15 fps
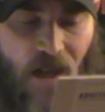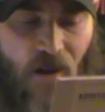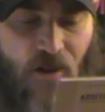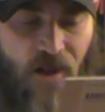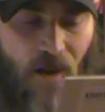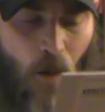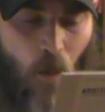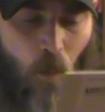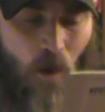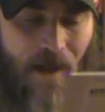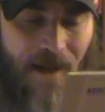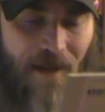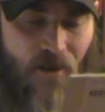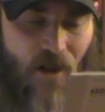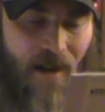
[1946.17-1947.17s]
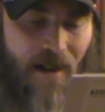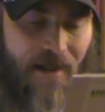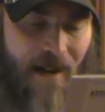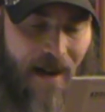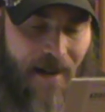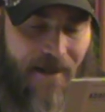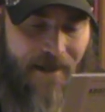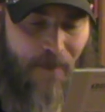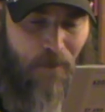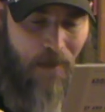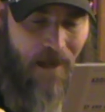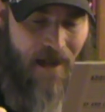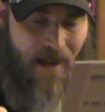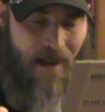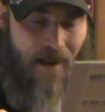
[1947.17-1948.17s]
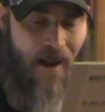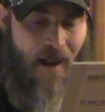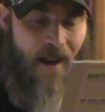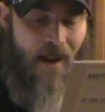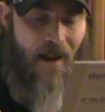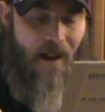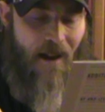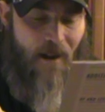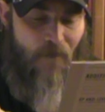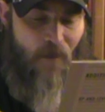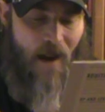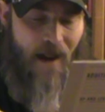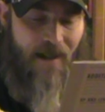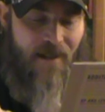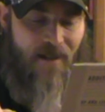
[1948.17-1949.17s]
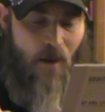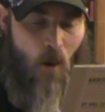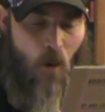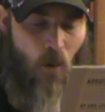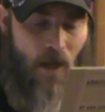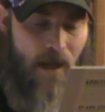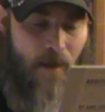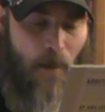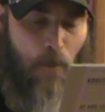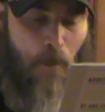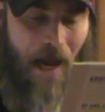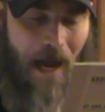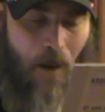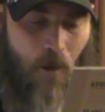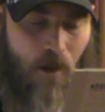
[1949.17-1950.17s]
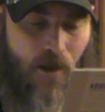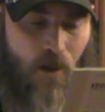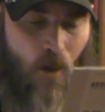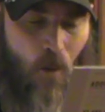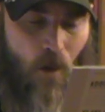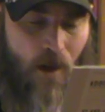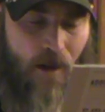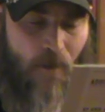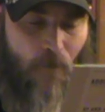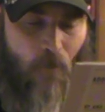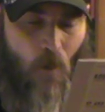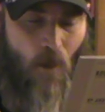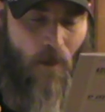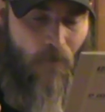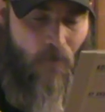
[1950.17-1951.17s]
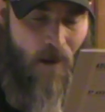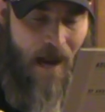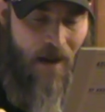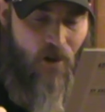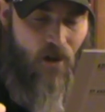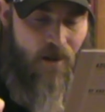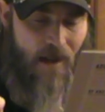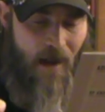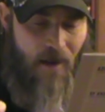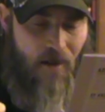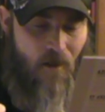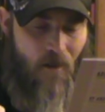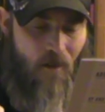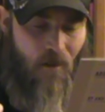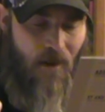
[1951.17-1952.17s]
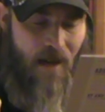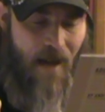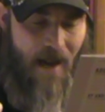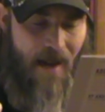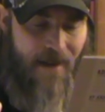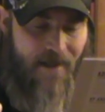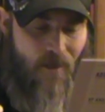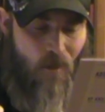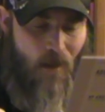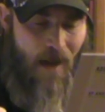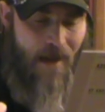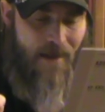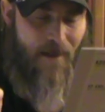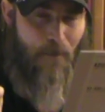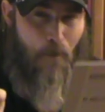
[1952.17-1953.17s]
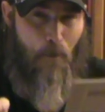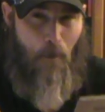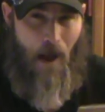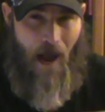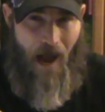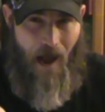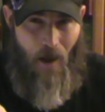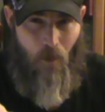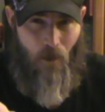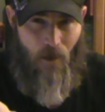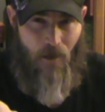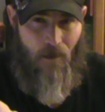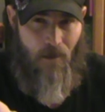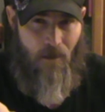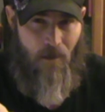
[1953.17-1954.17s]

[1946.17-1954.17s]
So when the agenda deck is depleted, Advance only the power token for the faction that currently has less power.